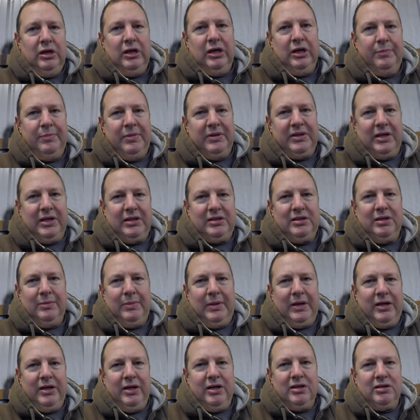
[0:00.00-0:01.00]
But that's
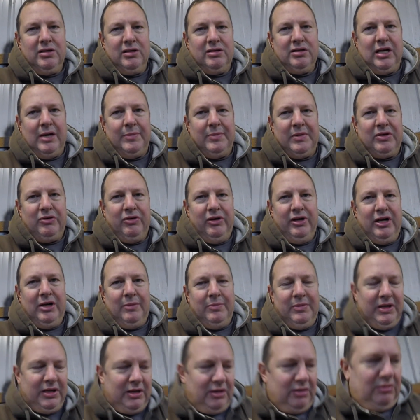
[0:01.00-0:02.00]
about it. It's just time to clean
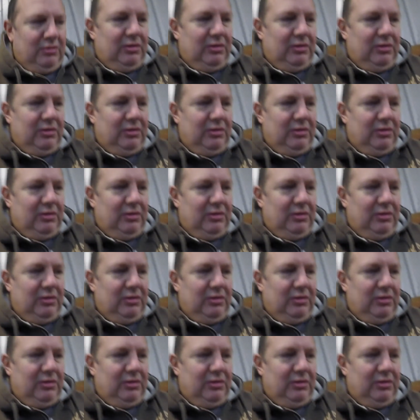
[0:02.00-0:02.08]
up now.